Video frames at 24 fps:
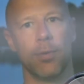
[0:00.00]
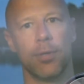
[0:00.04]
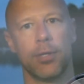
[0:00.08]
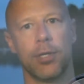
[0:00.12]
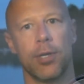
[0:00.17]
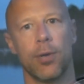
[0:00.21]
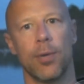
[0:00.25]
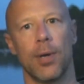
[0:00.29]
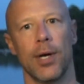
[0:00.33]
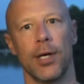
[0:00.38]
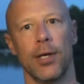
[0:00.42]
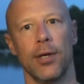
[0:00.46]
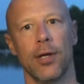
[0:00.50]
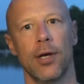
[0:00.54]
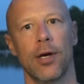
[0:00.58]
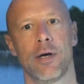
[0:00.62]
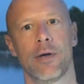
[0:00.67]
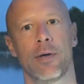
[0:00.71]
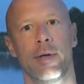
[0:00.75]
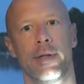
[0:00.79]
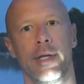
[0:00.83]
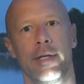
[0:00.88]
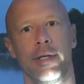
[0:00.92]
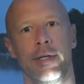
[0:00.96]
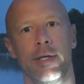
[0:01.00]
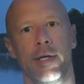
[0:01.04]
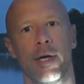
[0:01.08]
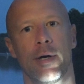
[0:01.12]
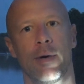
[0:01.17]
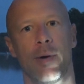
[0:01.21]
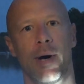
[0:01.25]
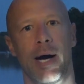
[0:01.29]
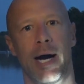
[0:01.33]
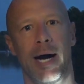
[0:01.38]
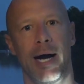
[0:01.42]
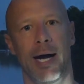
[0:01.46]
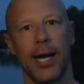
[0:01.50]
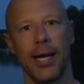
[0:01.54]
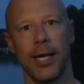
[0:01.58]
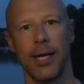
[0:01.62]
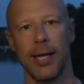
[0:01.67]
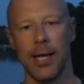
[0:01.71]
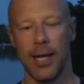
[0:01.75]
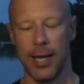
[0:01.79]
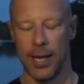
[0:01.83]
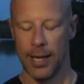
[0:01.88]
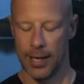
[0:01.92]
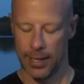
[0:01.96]
will go on low, and then you go high,
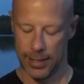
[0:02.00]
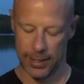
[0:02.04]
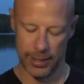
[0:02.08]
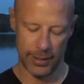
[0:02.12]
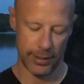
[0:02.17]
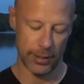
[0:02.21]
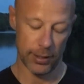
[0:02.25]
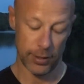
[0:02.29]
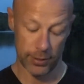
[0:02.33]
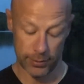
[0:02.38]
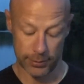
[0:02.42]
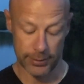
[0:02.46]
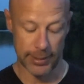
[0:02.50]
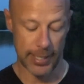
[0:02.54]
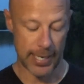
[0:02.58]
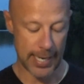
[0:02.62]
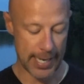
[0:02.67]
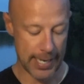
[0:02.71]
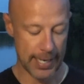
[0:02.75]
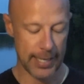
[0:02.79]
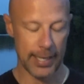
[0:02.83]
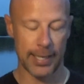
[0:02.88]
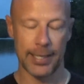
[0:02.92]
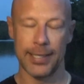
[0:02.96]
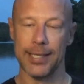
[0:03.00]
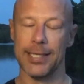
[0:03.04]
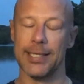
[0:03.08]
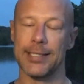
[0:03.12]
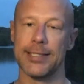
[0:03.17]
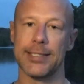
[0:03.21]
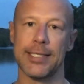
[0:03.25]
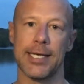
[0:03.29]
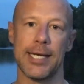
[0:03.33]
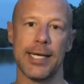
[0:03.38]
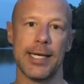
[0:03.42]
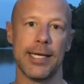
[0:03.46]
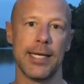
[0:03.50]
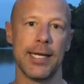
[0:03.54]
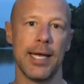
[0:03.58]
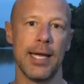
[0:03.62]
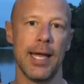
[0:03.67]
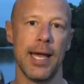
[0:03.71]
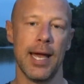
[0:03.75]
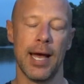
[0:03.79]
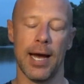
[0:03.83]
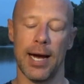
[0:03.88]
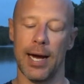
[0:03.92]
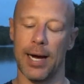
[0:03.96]
and it goes high. It's a
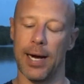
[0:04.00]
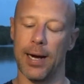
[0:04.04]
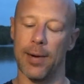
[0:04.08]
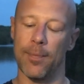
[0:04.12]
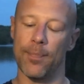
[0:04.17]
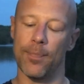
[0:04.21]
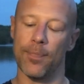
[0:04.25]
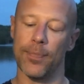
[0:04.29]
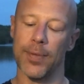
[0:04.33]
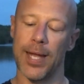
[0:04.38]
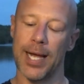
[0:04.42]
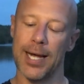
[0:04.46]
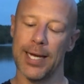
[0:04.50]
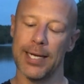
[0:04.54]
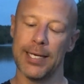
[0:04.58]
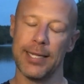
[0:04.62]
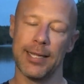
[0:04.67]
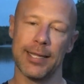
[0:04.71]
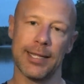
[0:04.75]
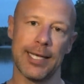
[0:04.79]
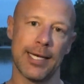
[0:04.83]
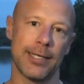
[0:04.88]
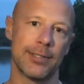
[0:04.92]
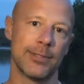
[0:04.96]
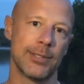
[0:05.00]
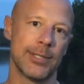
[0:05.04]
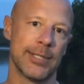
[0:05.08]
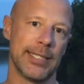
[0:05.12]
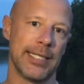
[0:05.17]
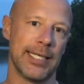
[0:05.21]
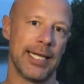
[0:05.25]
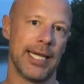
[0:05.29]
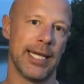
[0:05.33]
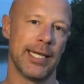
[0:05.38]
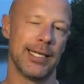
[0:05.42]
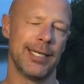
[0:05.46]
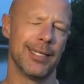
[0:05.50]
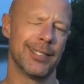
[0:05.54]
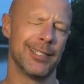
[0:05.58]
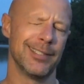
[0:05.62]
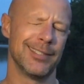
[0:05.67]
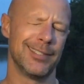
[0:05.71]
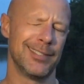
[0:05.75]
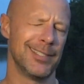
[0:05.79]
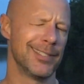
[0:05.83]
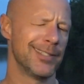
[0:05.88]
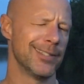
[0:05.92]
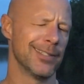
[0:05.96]
9,000 candela.
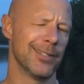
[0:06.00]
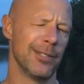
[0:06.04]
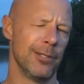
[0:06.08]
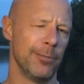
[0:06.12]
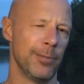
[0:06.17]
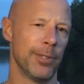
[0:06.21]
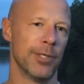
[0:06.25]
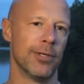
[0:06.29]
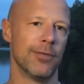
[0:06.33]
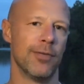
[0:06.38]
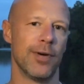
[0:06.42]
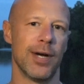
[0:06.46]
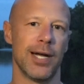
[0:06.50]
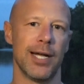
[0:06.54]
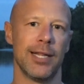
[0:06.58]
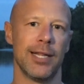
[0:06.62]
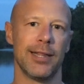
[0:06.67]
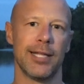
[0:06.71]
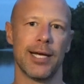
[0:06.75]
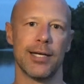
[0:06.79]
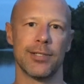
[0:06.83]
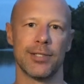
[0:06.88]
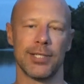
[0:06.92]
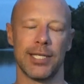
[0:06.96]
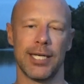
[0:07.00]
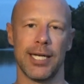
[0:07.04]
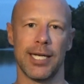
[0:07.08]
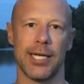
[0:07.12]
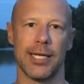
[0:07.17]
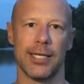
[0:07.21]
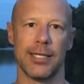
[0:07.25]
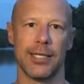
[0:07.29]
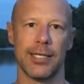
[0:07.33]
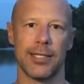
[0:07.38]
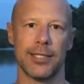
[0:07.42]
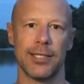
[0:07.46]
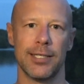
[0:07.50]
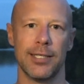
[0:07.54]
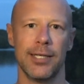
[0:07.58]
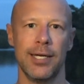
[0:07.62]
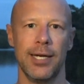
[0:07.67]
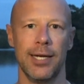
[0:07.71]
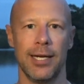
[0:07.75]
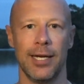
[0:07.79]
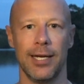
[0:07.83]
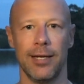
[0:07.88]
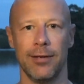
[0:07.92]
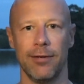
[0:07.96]
It's just a little bit over 9,000 candela
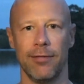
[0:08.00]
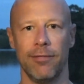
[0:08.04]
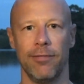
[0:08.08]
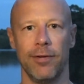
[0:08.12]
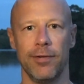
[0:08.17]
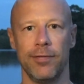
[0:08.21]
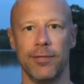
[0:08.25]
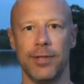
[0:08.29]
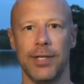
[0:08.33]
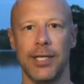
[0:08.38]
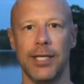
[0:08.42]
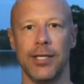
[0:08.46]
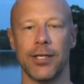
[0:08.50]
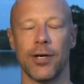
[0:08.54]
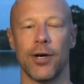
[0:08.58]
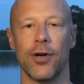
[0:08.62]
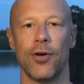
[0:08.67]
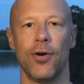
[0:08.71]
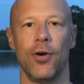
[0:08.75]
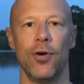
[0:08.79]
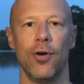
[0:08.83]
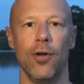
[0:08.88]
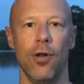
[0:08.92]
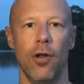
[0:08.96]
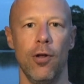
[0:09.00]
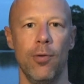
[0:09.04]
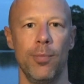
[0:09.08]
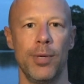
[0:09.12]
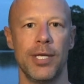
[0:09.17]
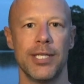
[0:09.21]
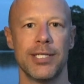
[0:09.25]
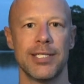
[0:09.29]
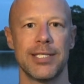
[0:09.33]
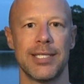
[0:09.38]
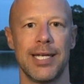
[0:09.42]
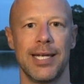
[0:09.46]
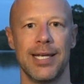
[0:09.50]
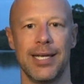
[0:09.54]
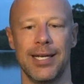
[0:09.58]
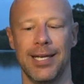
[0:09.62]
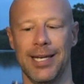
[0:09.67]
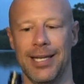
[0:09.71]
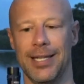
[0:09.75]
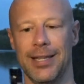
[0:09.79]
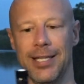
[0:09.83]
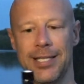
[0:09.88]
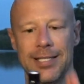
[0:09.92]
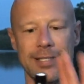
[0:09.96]
and 1,500 lumens
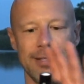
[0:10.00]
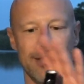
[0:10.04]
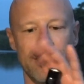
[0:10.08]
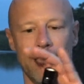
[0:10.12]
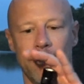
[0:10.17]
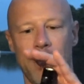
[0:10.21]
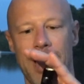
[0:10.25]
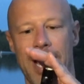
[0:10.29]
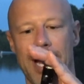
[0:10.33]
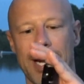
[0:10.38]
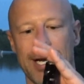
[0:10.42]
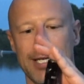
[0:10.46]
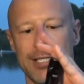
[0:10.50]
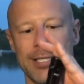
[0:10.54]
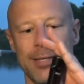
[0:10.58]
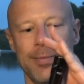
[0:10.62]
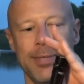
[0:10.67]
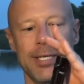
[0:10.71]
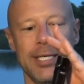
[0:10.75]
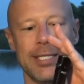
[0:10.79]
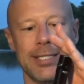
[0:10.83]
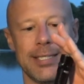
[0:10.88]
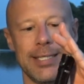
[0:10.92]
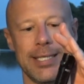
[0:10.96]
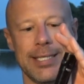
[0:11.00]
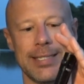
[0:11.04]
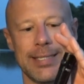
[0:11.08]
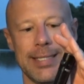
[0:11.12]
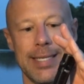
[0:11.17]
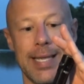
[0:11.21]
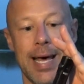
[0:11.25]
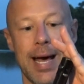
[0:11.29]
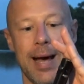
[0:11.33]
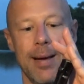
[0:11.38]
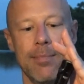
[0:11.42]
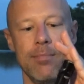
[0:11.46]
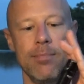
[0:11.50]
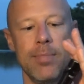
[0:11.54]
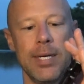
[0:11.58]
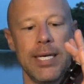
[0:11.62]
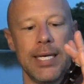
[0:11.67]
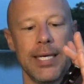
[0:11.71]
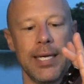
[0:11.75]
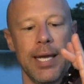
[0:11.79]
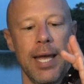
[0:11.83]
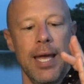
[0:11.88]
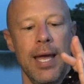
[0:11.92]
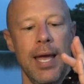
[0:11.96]
in this little package. I mean, this thing's not
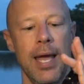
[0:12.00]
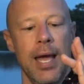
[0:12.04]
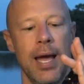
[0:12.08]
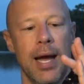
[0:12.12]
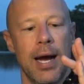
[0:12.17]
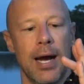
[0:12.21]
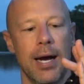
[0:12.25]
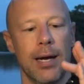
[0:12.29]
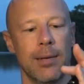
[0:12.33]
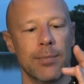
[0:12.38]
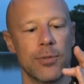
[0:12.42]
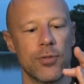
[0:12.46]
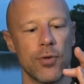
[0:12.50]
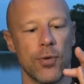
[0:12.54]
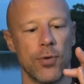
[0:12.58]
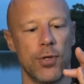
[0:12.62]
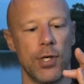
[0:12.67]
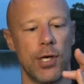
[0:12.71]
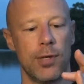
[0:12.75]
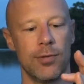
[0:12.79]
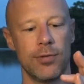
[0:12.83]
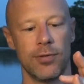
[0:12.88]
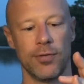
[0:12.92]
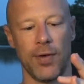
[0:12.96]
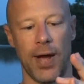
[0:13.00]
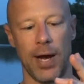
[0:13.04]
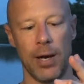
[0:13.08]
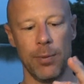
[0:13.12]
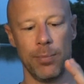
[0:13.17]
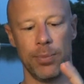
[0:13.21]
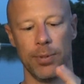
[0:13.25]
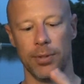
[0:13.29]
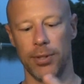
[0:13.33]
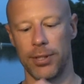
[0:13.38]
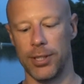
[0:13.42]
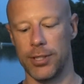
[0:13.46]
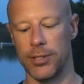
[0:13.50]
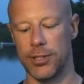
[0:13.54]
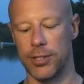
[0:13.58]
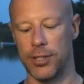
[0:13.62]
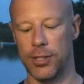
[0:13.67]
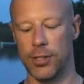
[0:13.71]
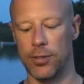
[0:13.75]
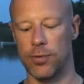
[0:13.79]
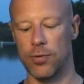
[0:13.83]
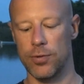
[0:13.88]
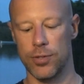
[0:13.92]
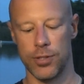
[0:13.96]
big. So in terms of output, it's
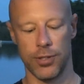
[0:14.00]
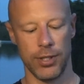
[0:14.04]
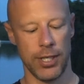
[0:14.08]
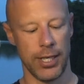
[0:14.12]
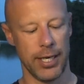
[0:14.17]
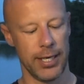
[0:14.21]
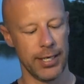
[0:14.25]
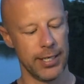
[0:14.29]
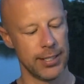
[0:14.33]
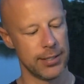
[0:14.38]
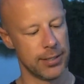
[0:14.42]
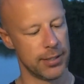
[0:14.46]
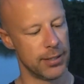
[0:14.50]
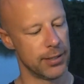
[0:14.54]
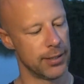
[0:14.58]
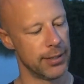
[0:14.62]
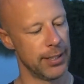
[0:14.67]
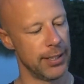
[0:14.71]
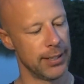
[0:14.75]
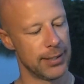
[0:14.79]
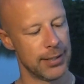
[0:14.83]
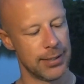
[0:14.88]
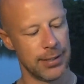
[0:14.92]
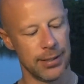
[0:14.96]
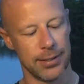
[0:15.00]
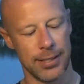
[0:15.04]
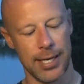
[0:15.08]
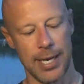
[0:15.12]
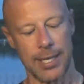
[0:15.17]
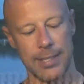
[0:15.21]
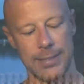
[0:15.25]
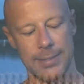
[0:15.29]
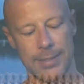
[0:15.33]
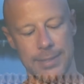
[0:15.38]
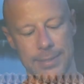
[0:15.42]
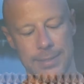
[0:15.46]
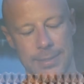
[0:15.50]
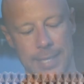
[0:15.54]
huge. And then additionally, it still has the